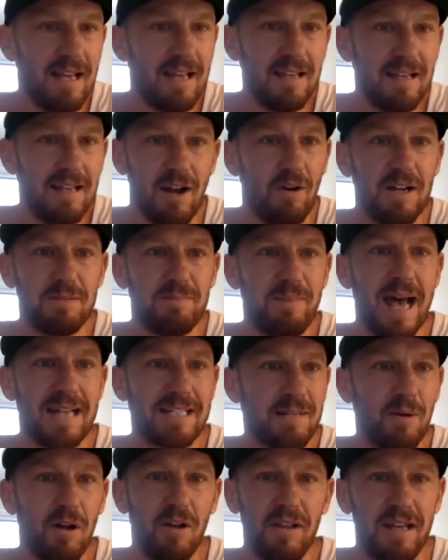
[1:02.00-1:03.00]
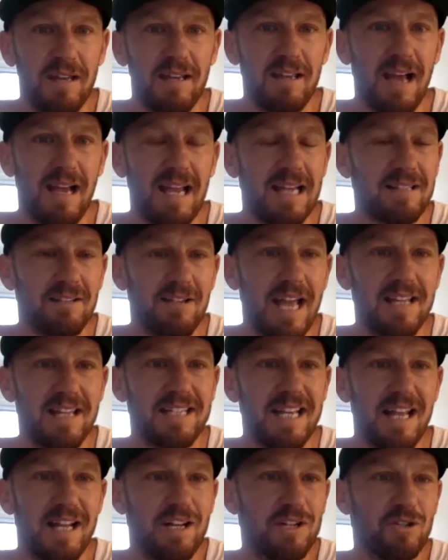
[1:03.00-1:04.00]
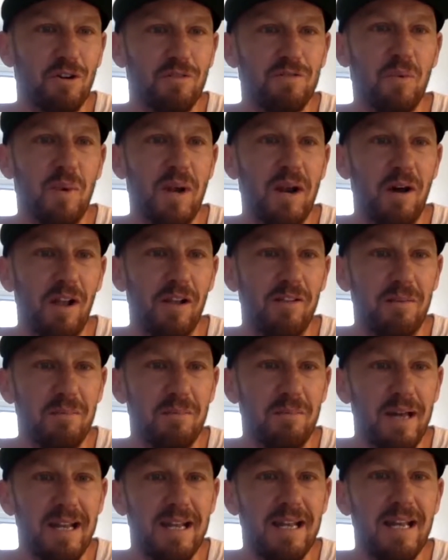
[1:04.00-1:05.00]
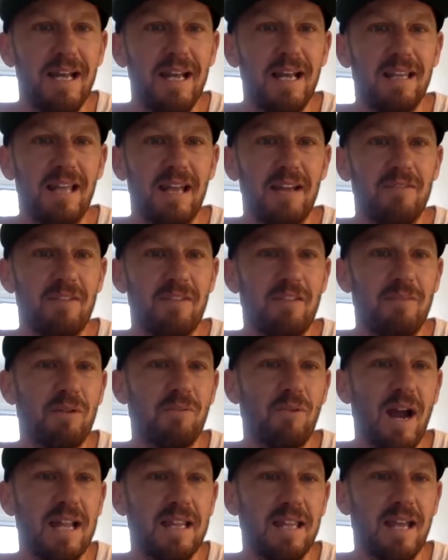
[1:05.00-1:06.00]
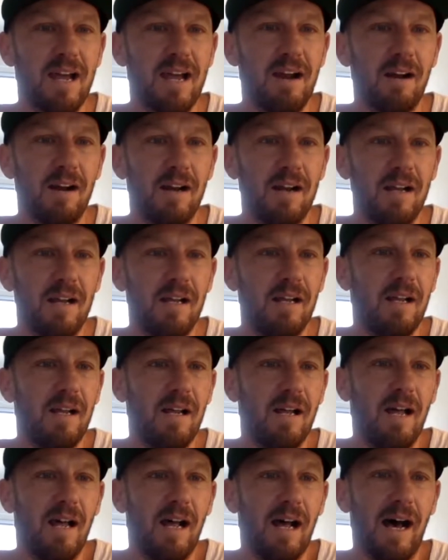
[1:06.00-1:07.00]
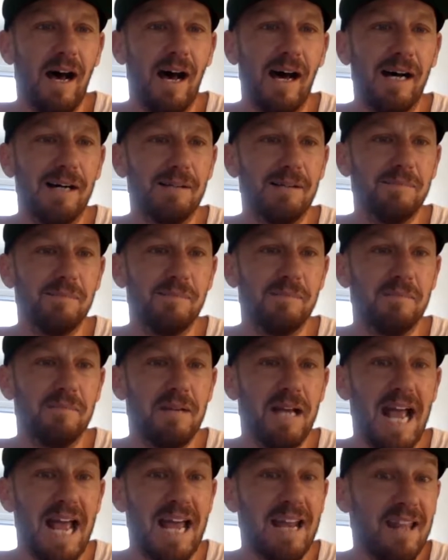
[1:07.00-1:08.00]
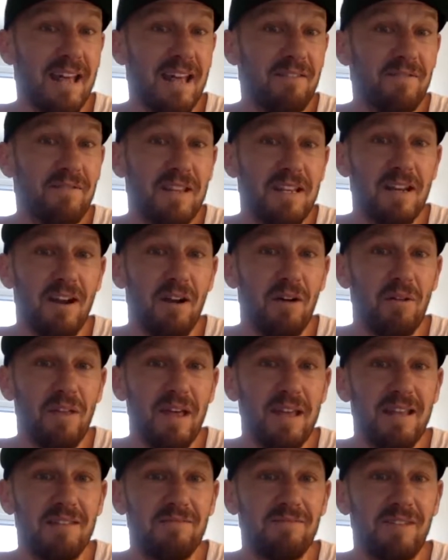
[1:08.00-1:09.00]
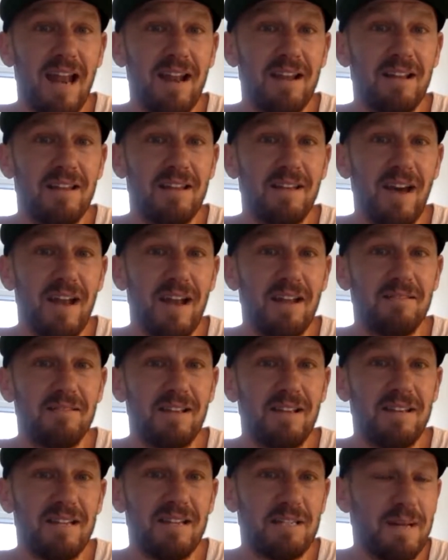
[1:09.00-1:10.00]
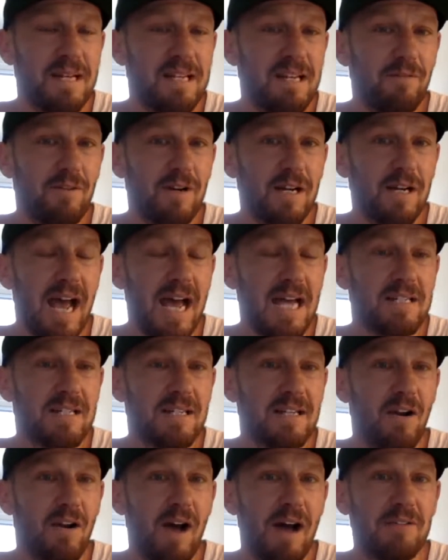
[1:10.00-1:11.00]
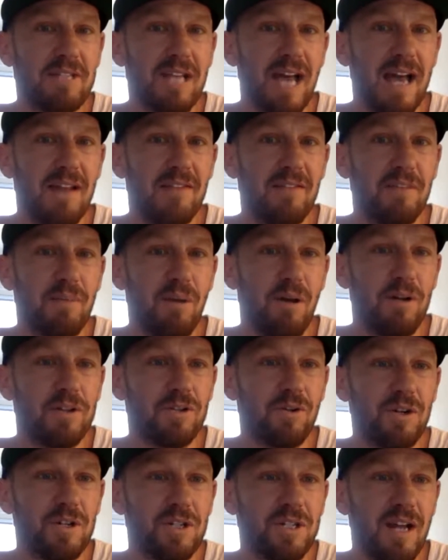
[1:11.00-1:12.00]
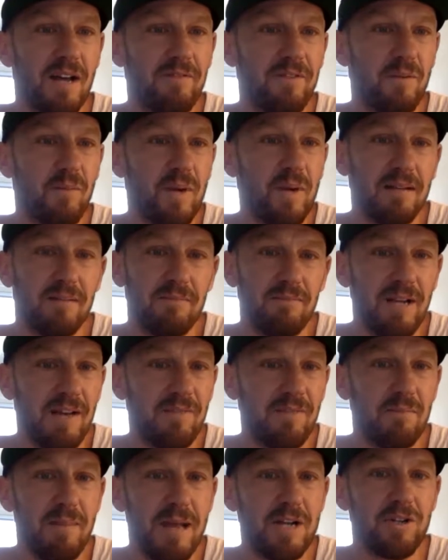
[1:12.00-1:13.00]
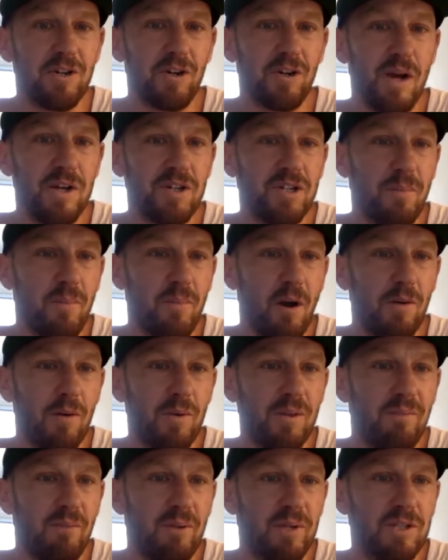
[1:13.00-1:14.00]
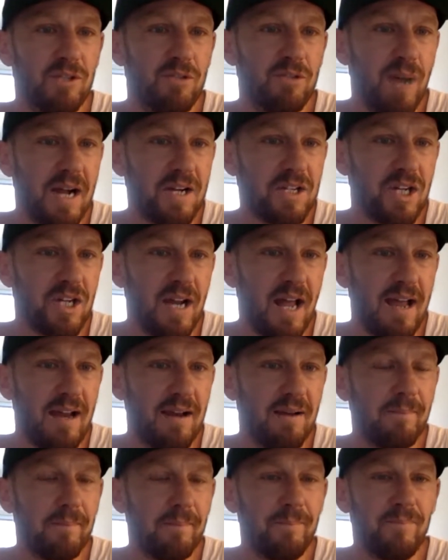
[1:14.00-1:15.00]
you know, it's basketball. They, I guess you can't say they deserve to win all of them, but they, they've been right there. Um, and they've, you know, they, they've got a, they've got a, it's been different guys, you know, outside of the Paul George stuff. And we, we have a major question mark with, with Zubac tonight.